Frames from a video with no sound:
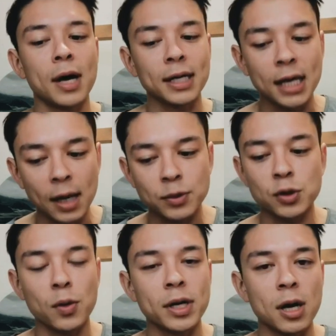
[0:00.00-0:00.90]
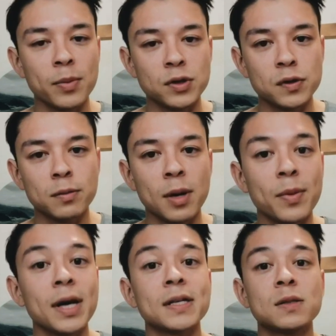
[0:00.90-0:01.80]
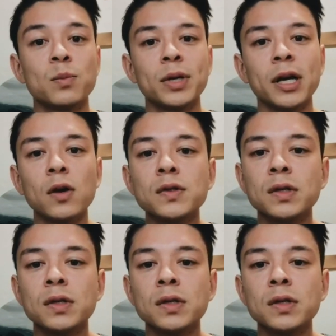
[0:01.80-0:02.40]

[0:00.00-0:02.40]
I kept showing up and doing my best, but I also